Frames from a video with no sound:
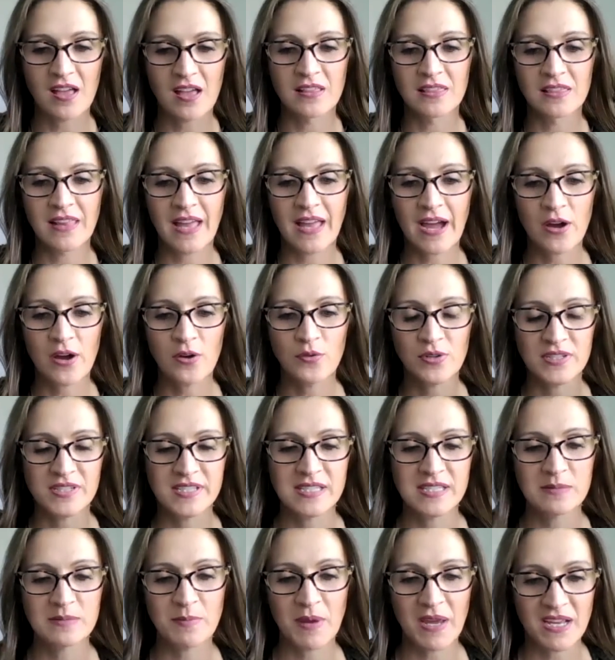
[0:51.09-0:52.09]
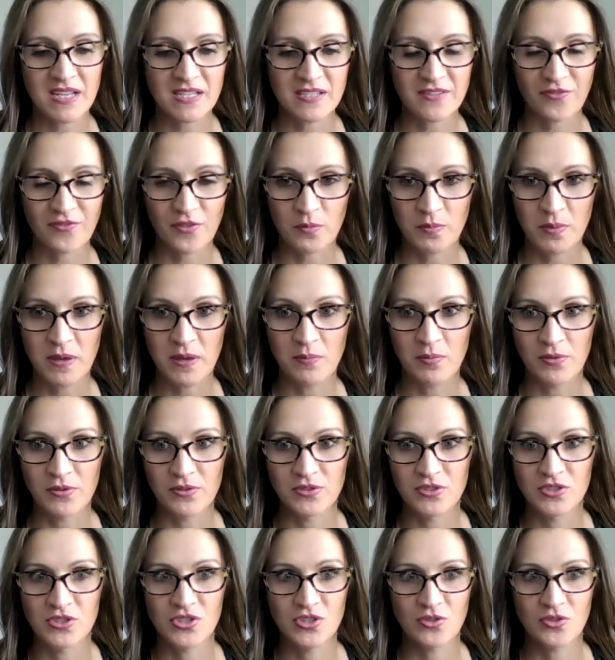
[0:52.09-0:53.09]
allowed space for
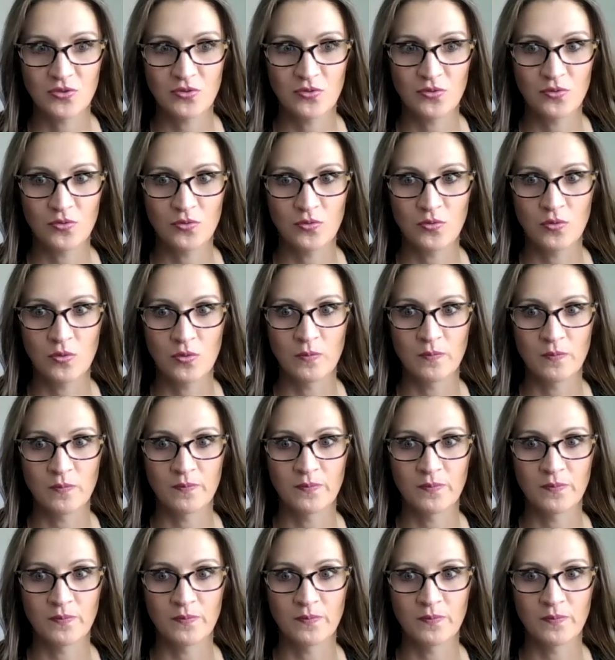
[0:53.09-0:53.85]
people to